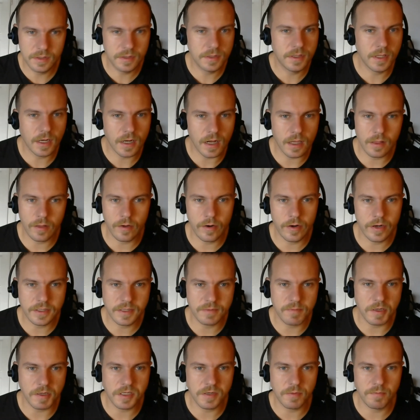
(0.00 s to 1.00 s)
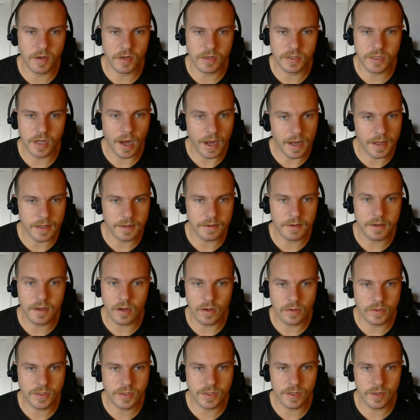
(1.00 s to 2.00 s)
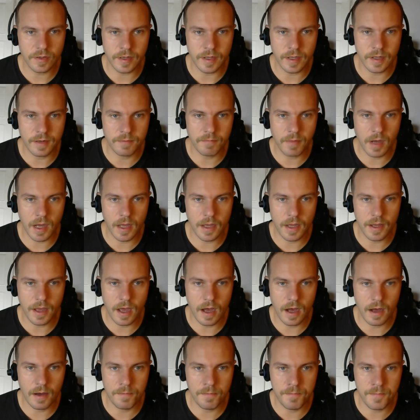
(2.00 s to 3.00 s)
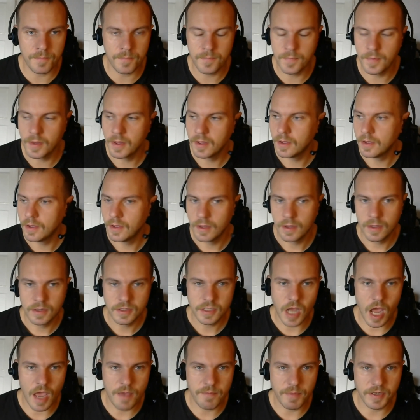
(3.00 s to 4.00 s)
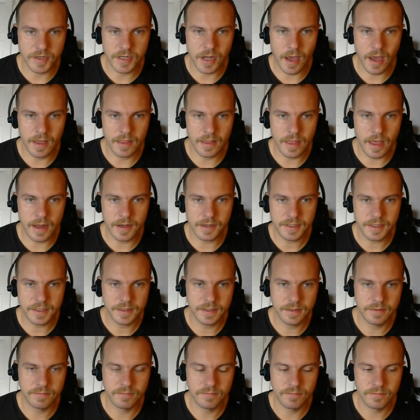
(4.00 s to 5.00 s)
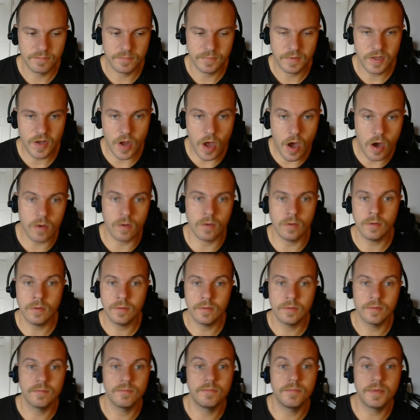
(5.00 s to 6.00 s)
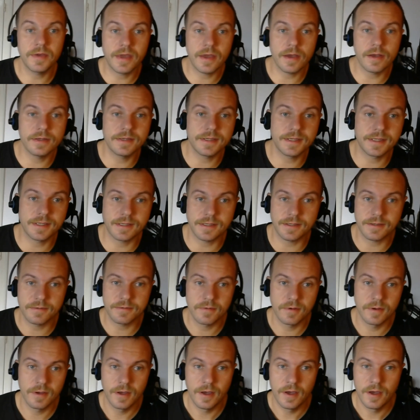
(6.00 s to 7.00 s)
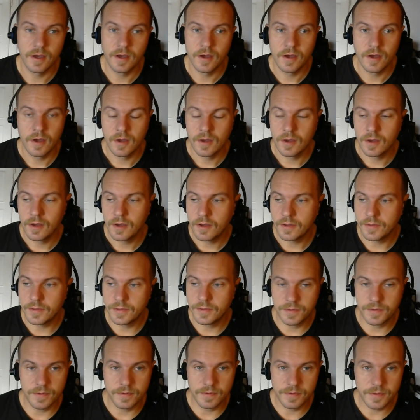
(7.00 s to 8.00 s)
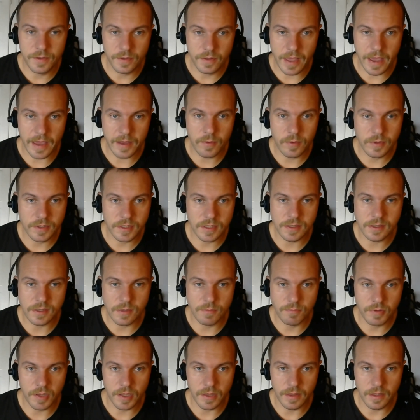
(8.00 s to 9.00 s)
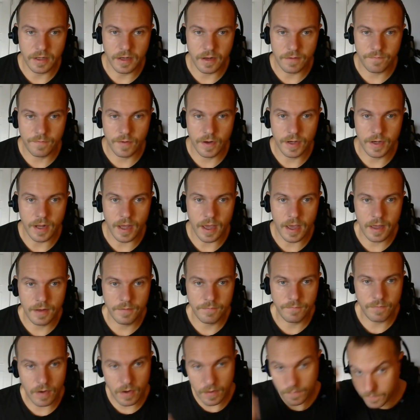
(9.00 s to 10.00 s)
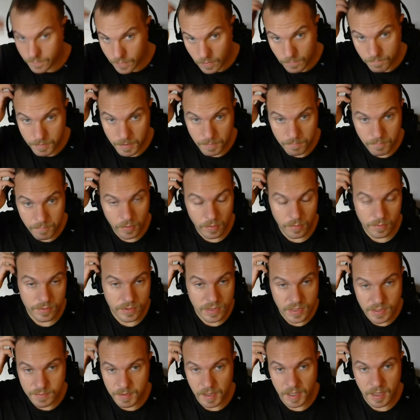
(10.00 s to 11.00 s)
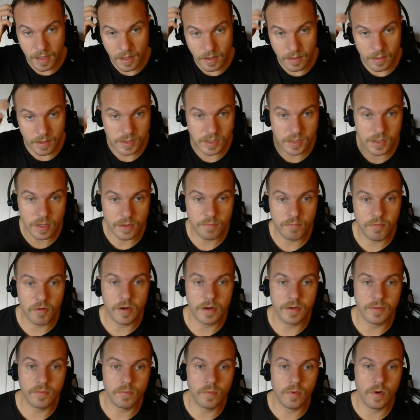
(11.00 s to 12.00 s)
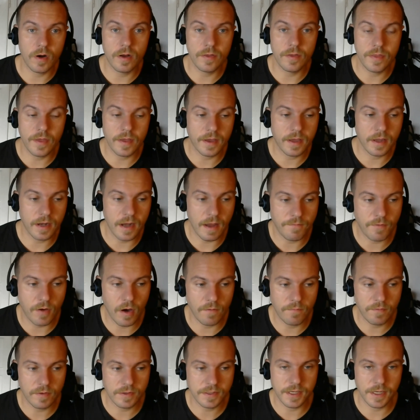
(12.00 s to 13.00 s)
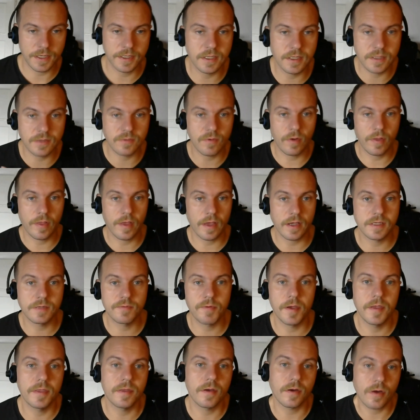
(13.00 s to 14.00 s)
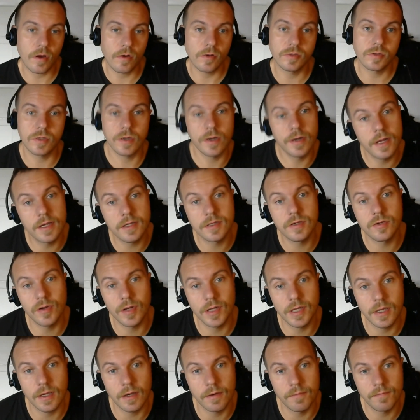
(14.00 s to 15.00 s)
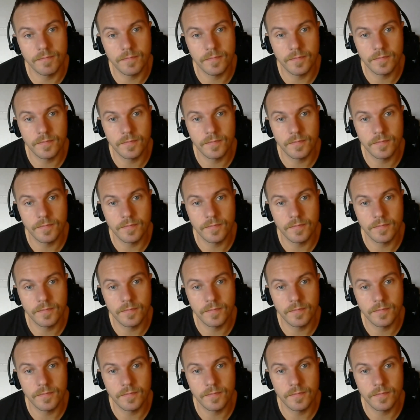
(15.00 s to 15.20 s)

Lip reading: Did I learn as much about Thai culture in my time in Thailand? No, because the language is completely different, and very few people speak English to the point where they can have conversations where they explain their culture and history to you.